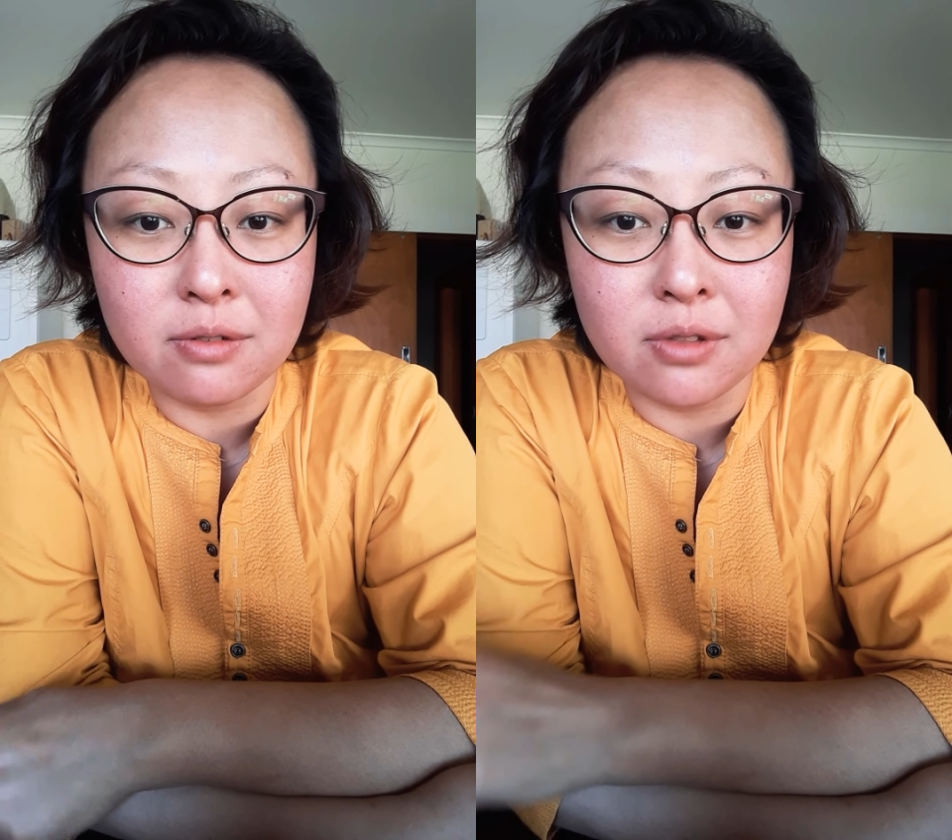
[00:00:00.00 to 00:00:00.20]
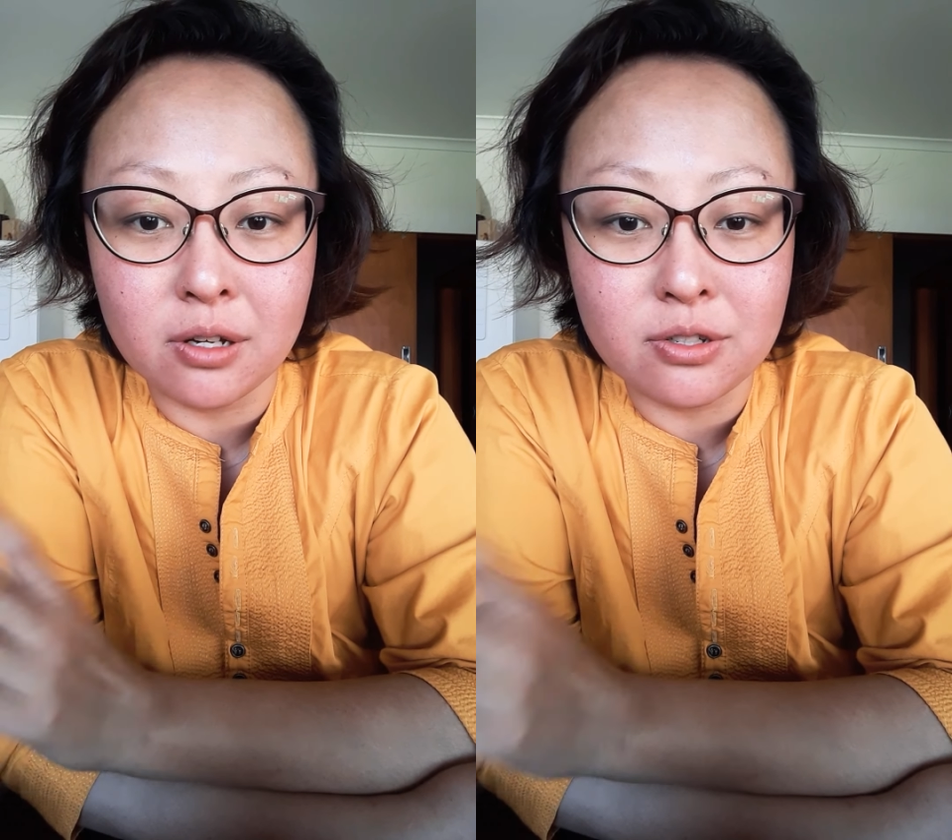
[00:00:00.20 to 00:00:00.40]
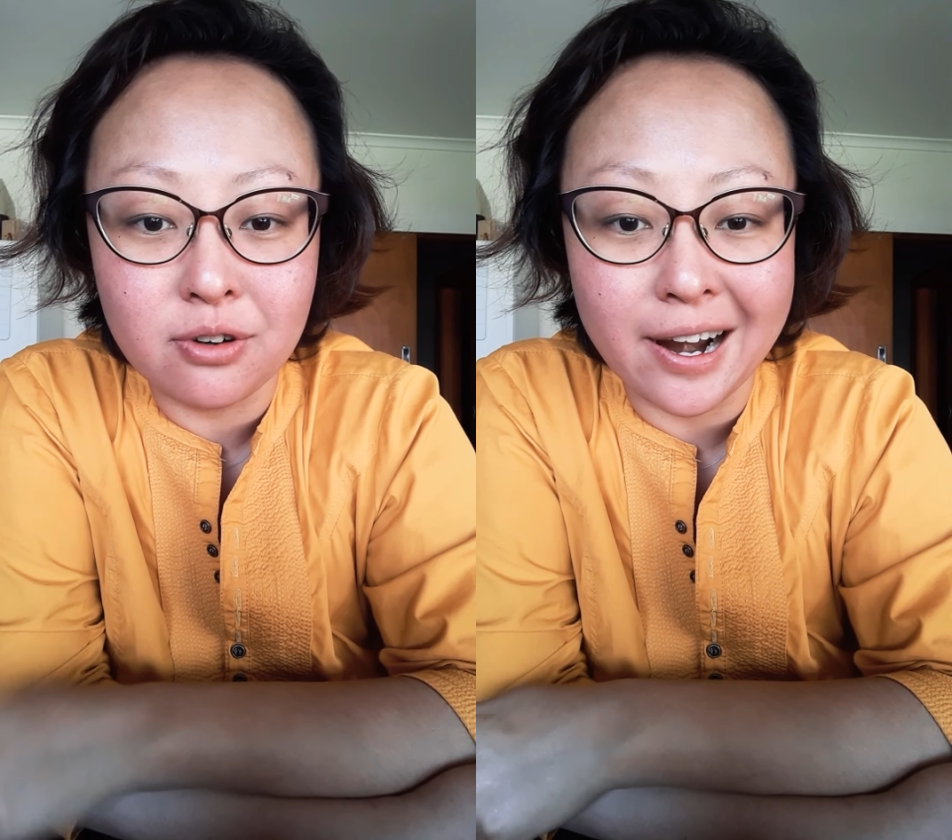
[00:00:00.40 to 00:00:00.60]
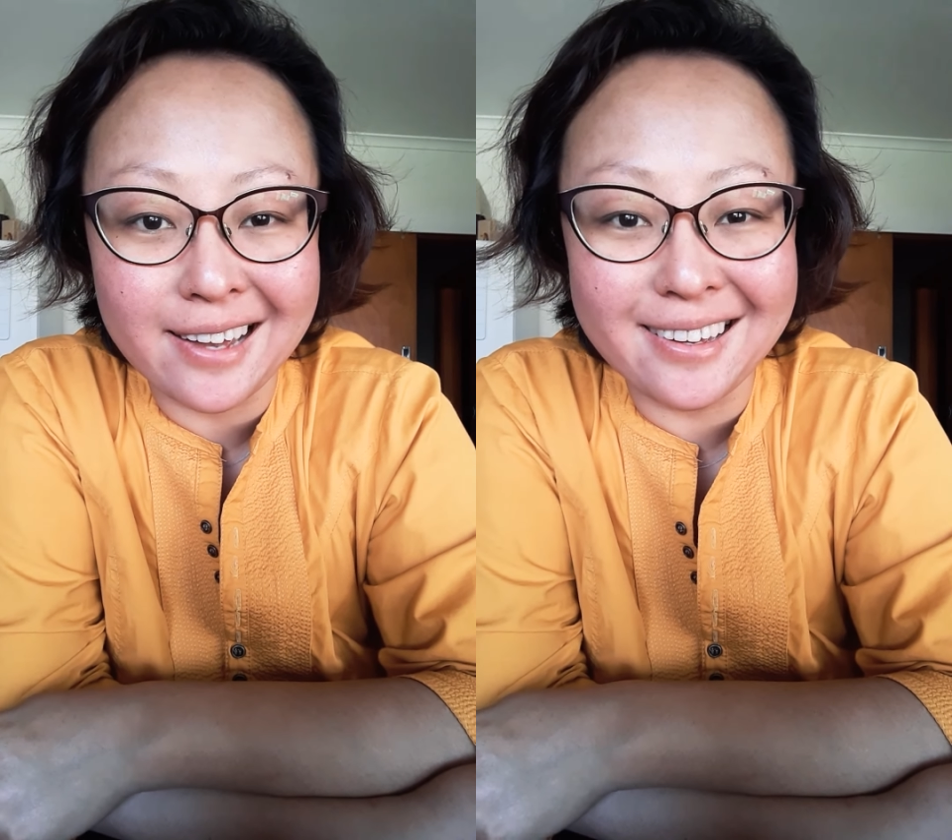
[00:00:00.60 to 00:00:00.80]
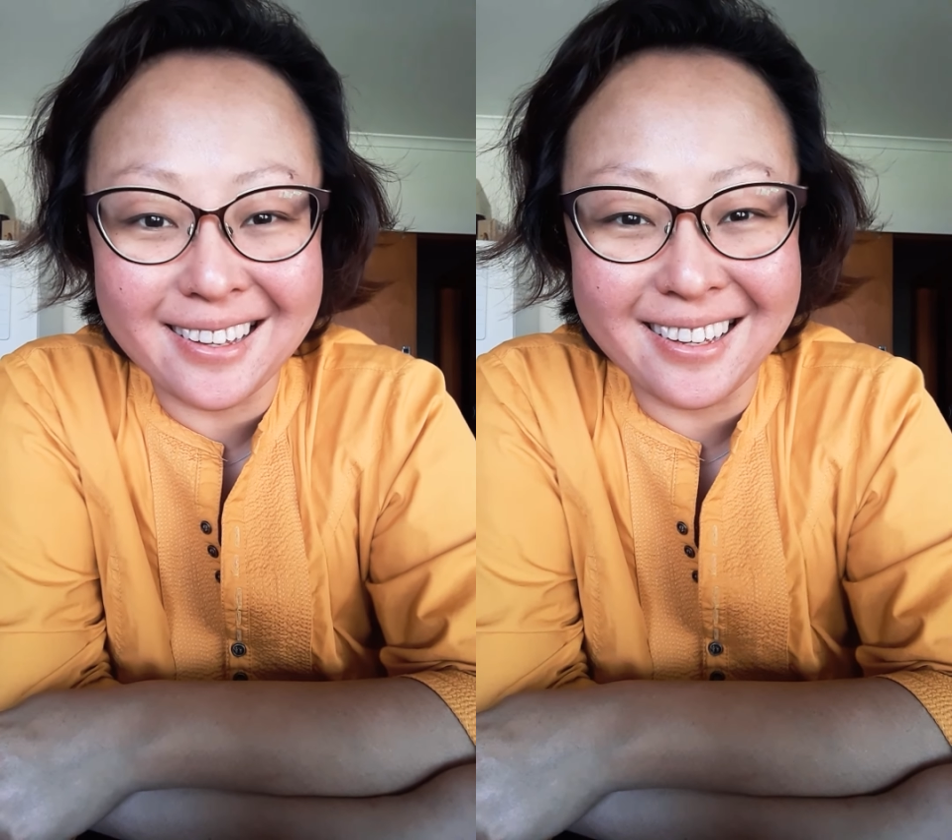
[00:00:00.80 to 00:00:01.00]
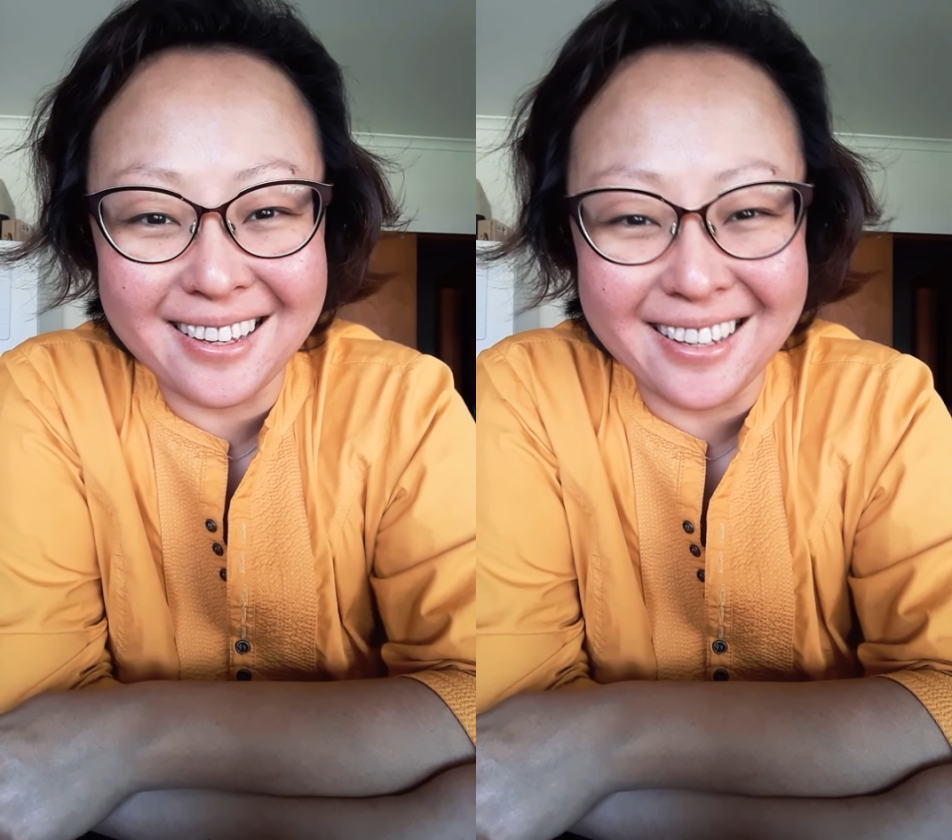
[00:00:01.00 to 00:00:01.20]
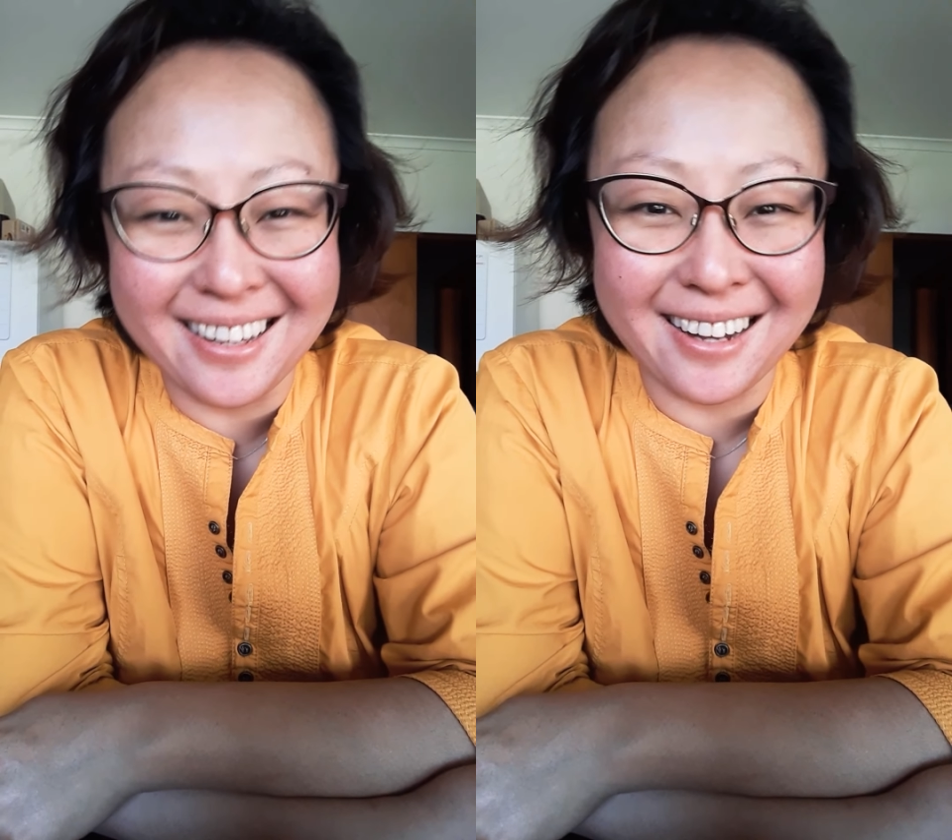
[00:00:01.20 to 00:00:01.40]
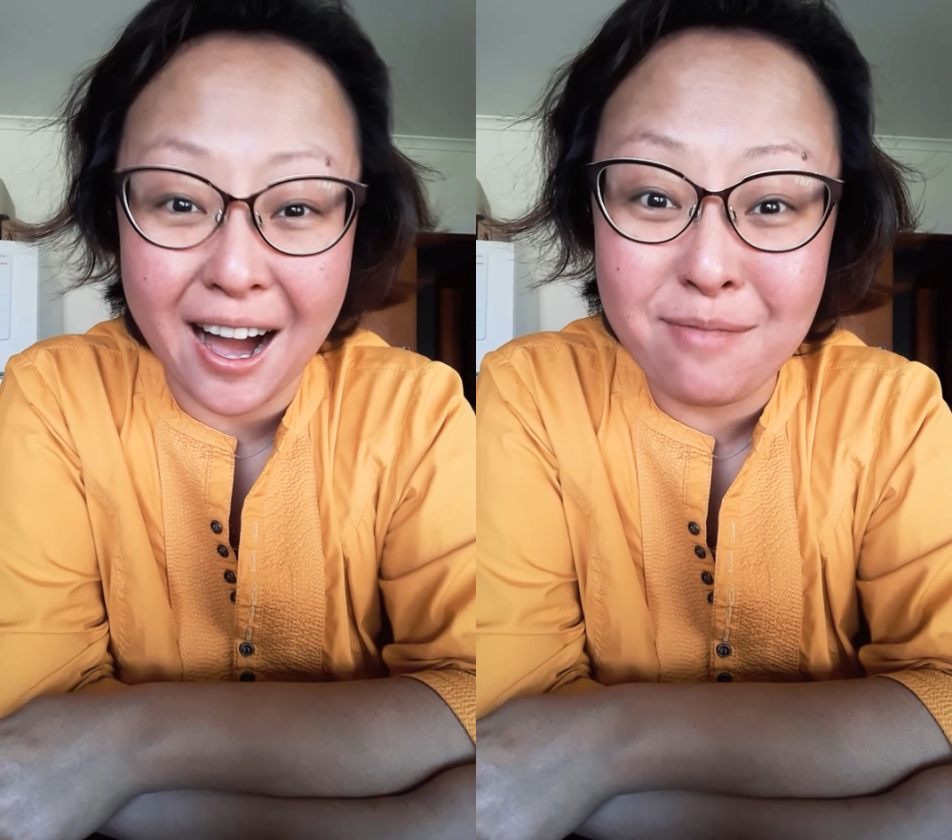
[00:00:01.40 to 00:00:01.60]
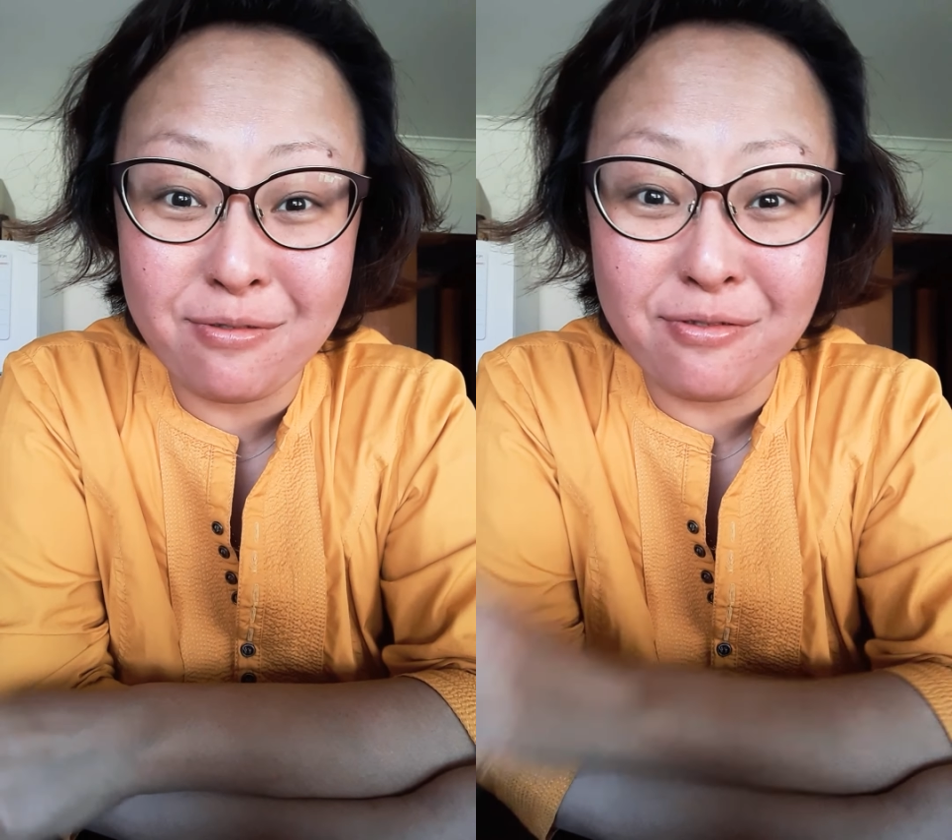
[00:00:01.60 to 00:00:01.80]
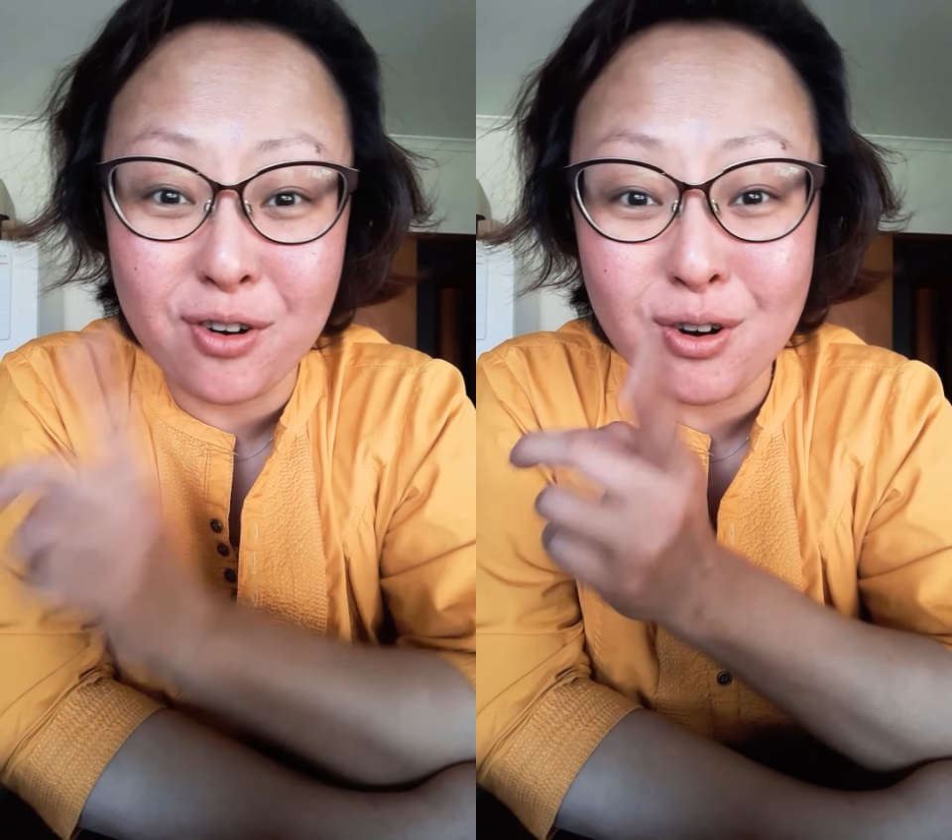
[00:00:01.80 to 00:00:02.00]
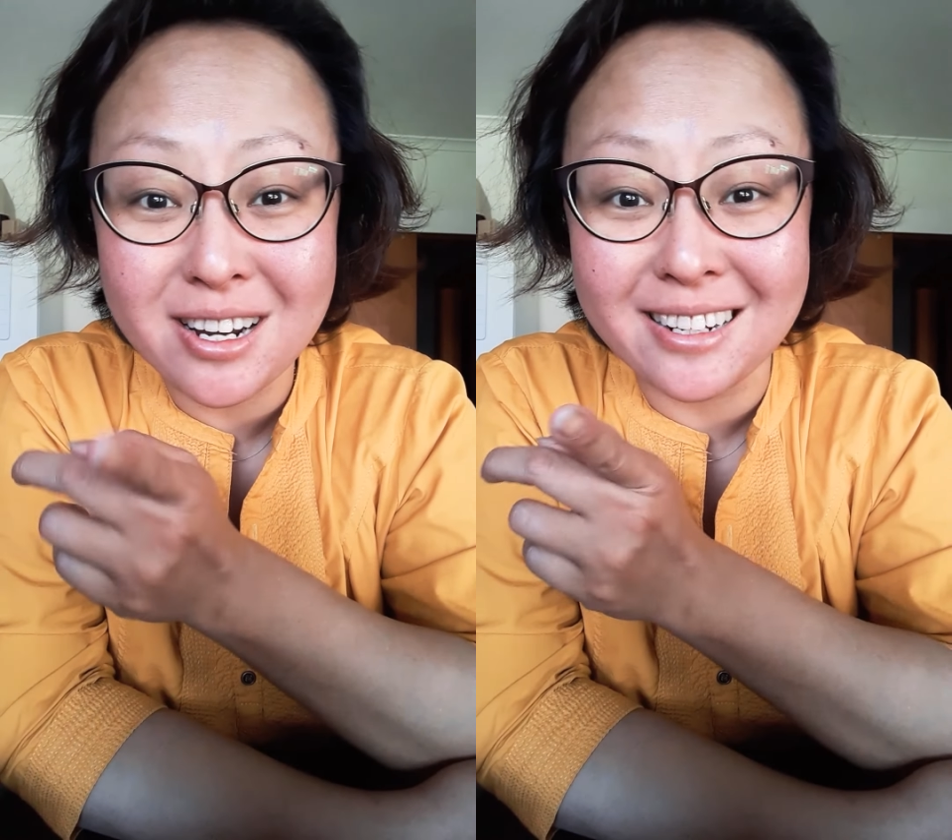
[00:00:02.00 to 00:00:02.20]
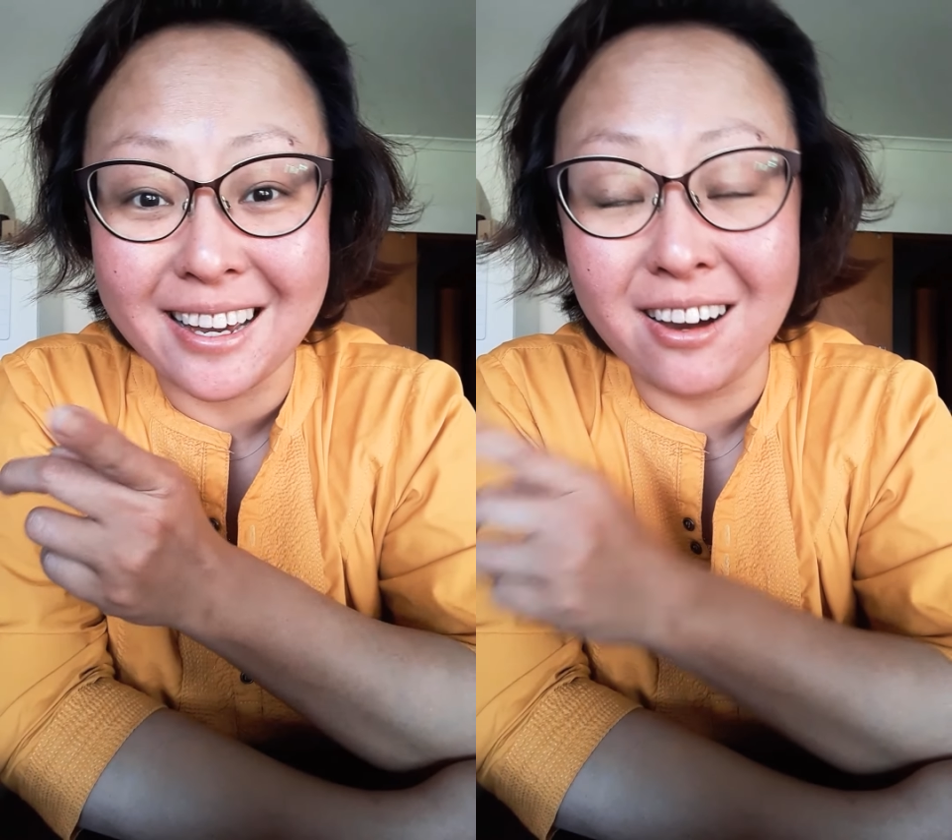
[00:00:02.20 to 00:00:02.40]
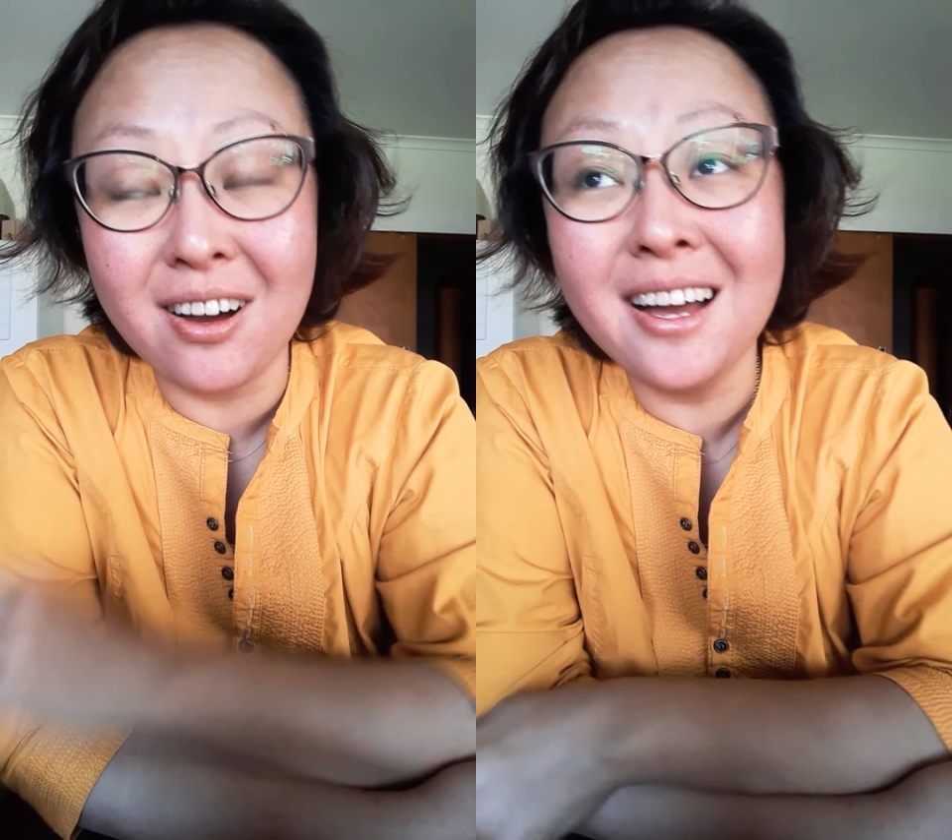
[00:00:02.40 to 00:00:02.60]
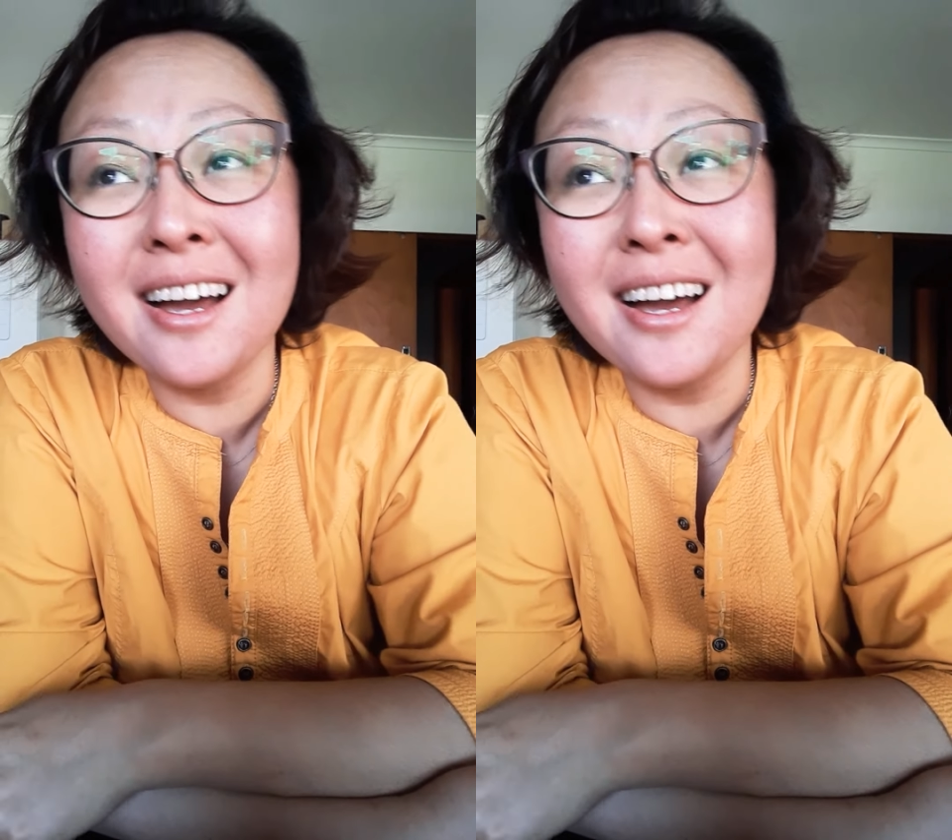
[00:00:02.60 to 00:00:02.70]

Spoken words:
I've lost track. I'm 40 now.